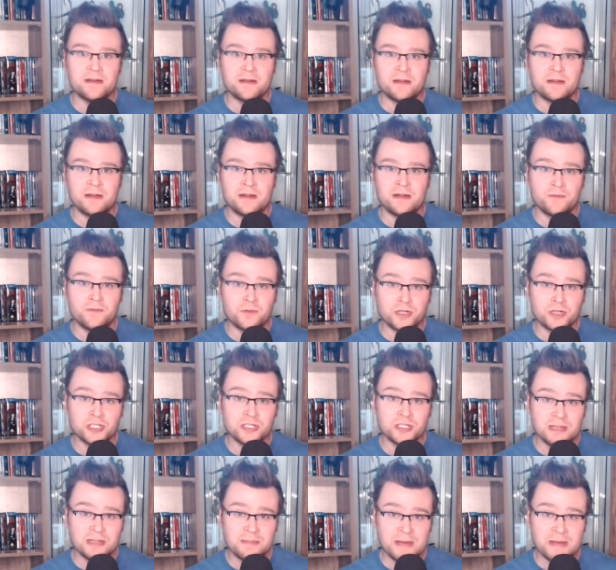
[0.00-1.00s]

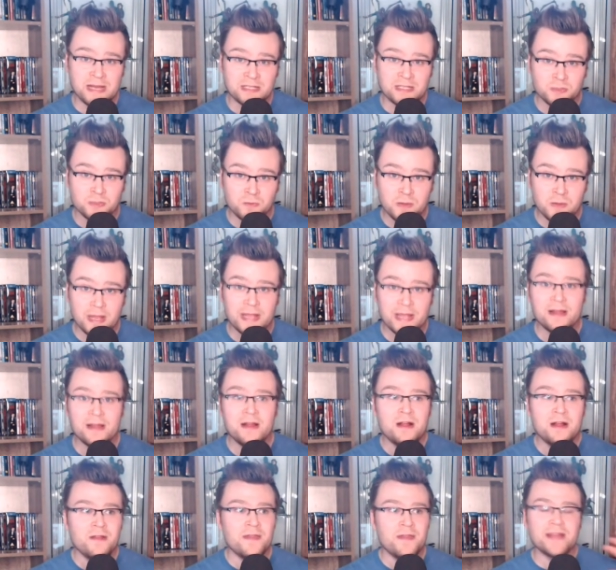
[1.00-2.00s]
unfortunately passed away,
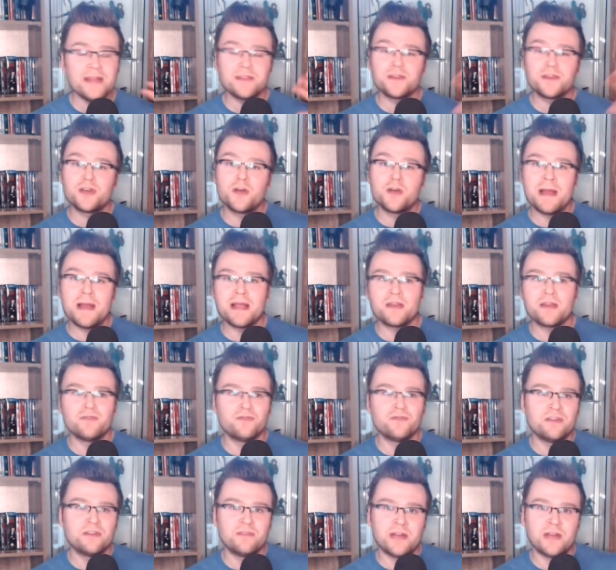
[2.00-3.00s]
they had to go back and
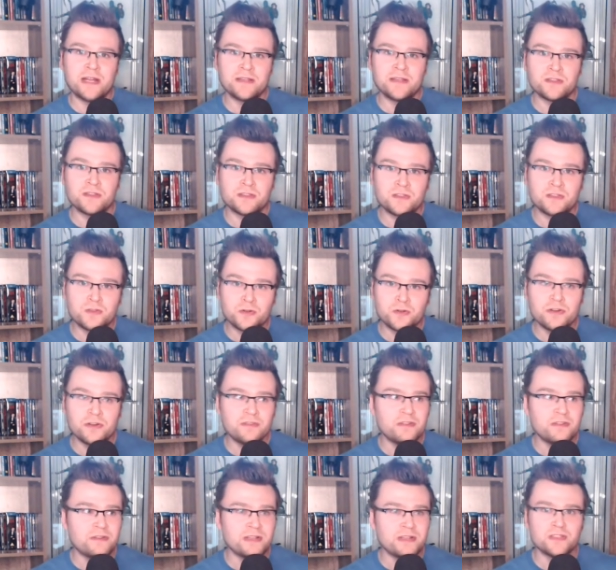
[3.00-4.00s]
rewrite the story,
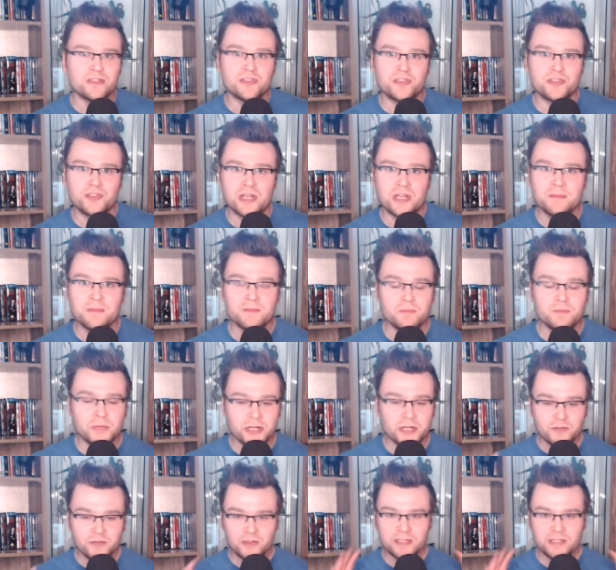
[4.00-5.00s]
rewrite the script.
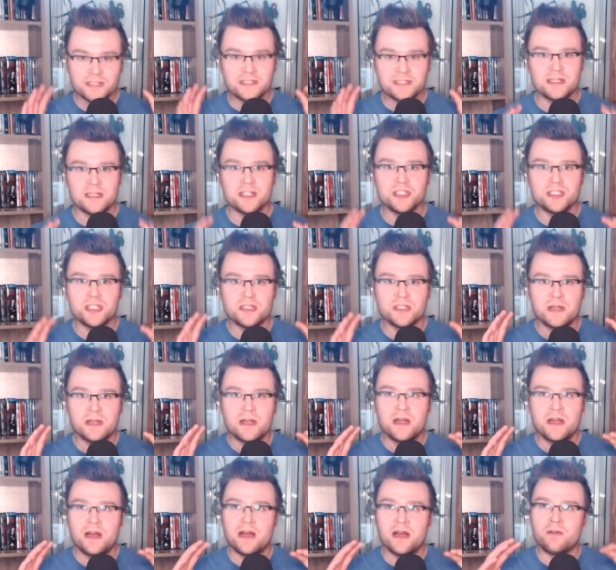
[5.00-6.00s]
Marvel is such a
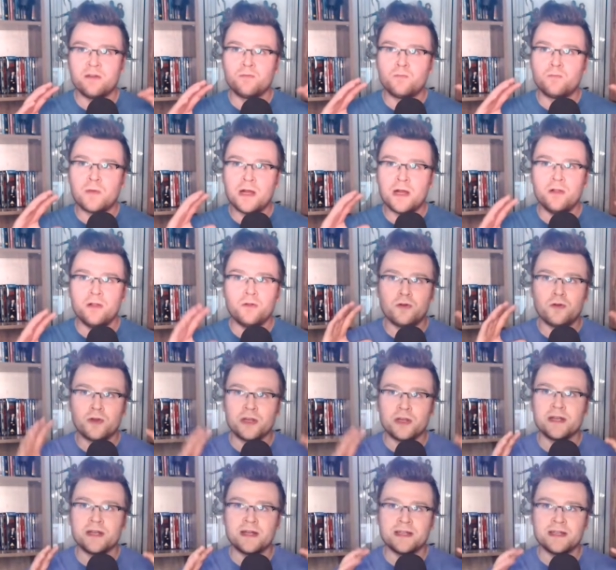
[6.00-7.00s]
a well
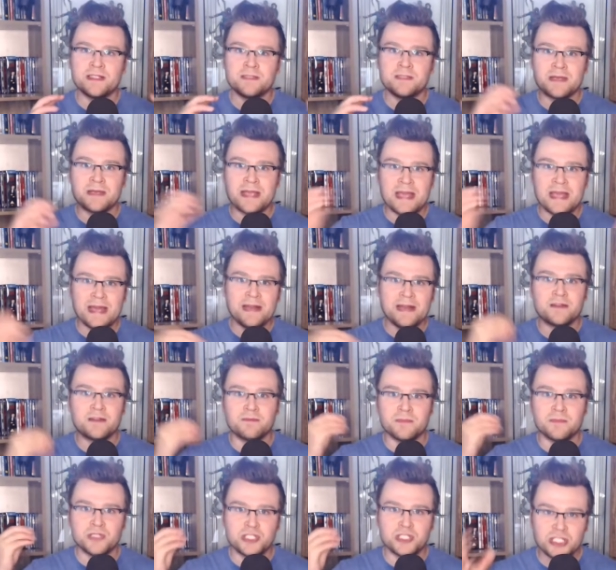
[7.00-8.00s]
organized mechanic
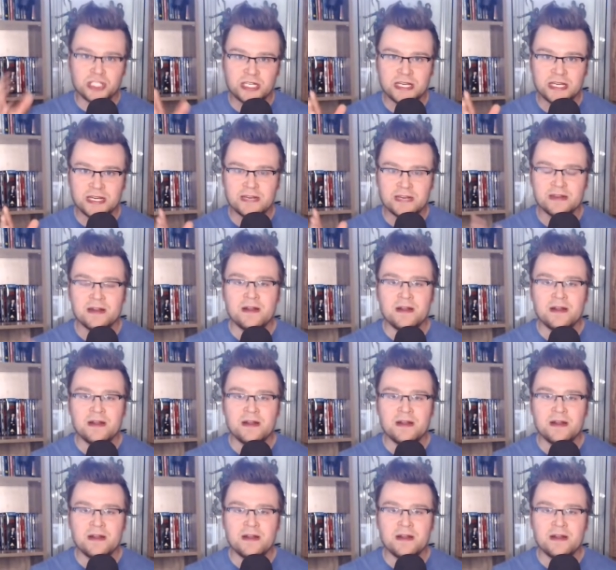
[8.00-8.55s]
machine